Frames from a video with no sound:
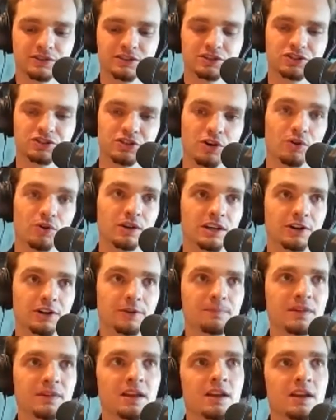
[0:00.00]
the show here.
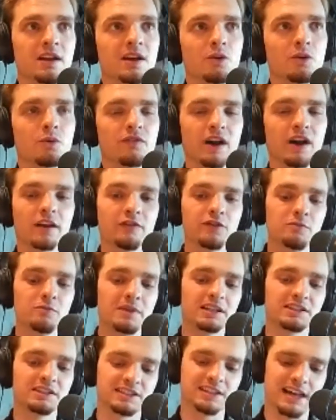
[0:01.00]
We've got a few
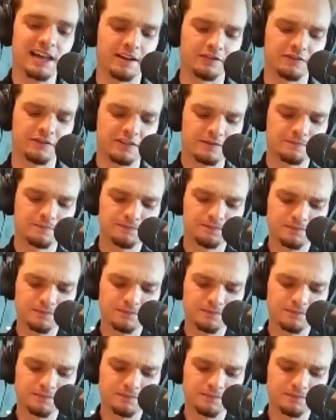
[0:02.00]
minutes left.